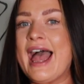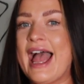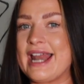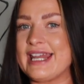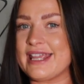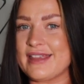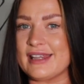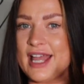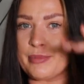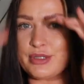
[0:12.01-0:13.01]
and hit that
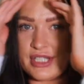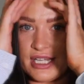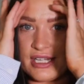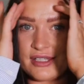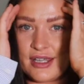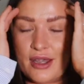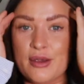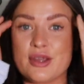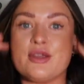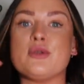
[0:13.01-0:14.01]
like button so
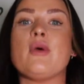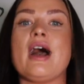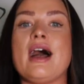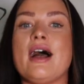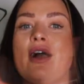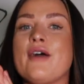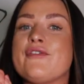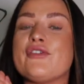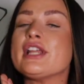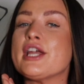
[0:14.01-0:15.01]
you are
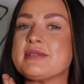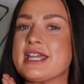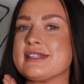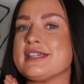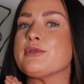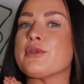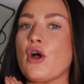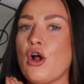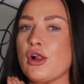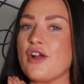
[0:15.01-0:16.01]
fully updated with
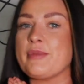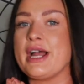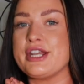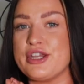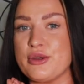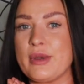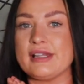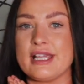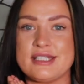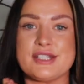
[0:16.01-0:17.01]
all of my new and
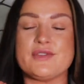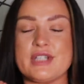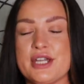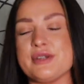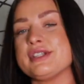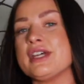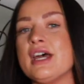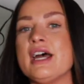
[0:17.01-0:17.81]
latest videos.